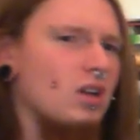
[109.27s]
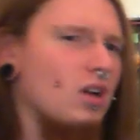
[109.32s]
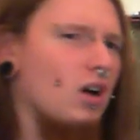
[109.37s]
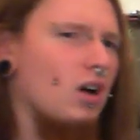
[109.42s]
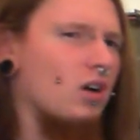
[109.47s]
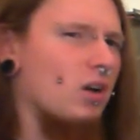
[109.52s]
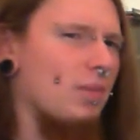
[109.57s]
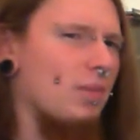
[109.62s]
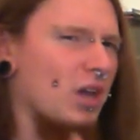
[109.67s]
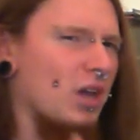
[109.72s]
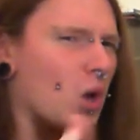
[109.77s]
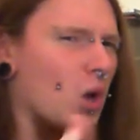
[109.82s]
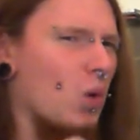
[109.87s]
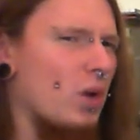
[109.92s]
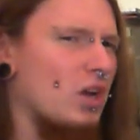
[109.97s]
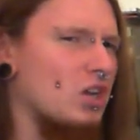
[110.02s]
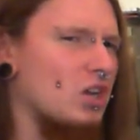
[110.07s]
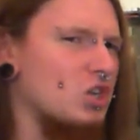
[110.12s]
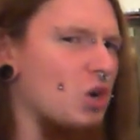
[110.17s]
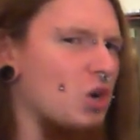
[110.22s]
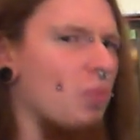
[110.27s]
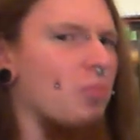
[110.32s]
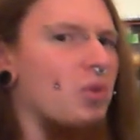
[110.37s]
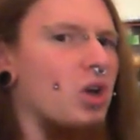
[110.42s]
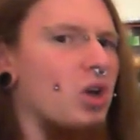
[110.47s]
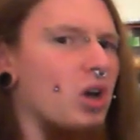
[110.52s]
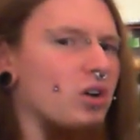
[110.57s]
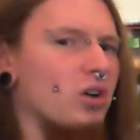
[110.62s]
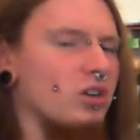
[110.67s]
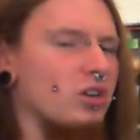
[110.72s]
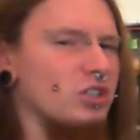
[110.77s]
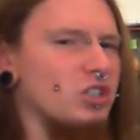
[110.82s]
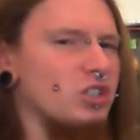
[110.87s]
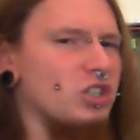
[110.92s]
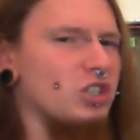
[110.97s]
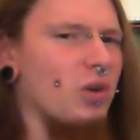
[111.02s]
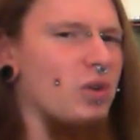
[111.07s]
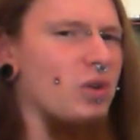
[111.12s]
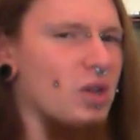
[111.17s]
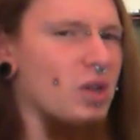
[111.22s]
I'm going to make a quick jump cut and
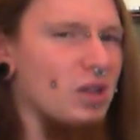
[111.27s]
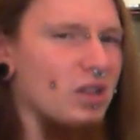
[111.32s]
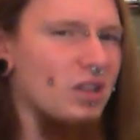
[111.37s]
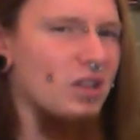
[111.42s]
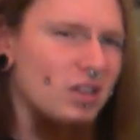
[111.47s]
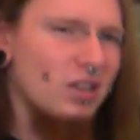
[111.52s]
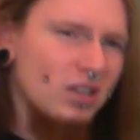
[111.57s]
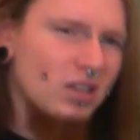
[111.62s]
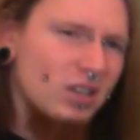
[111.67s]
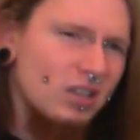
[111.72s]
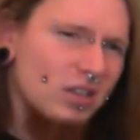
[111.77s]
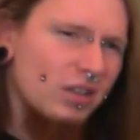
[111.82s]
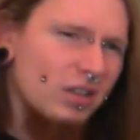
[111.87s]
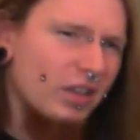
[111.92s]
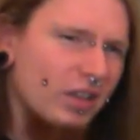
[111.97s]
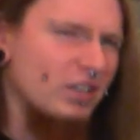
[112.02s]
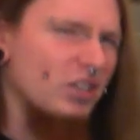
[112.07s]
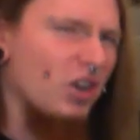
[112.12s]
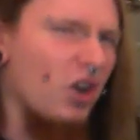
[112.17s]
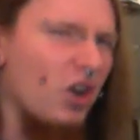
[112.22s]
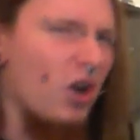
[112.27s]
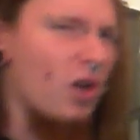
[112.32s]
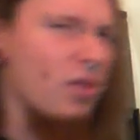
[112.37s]
show you the entire